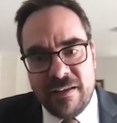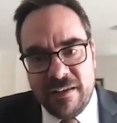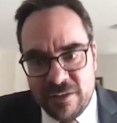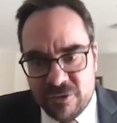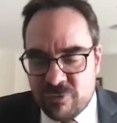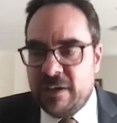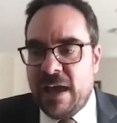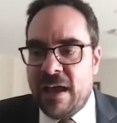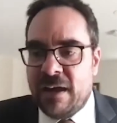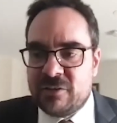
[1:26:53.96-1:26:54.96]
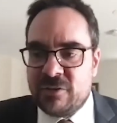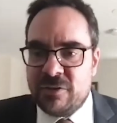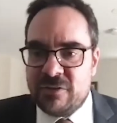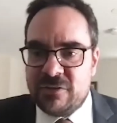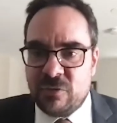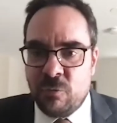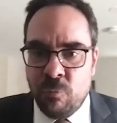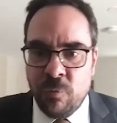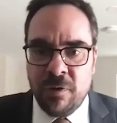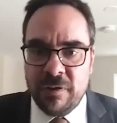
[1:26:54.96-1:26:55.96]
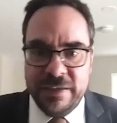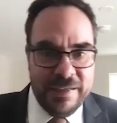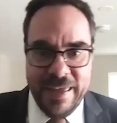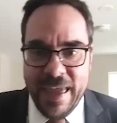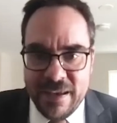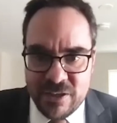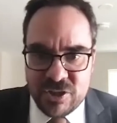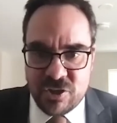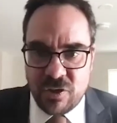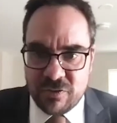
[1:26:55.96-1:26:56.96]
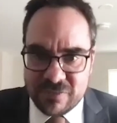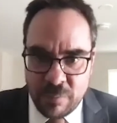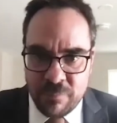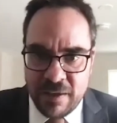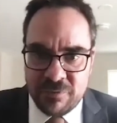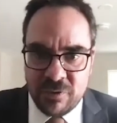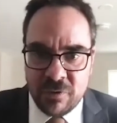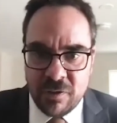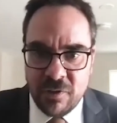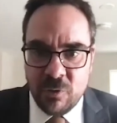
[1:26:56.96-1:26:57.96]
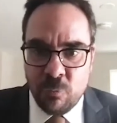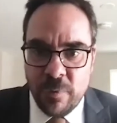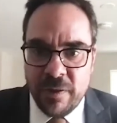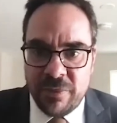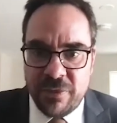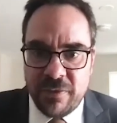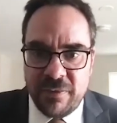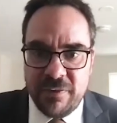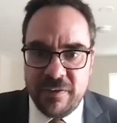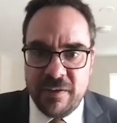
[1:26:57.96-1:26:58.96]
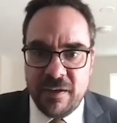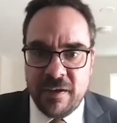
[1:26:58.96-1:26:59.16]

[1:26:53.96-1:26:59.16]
Israeli actors will engage on some level with the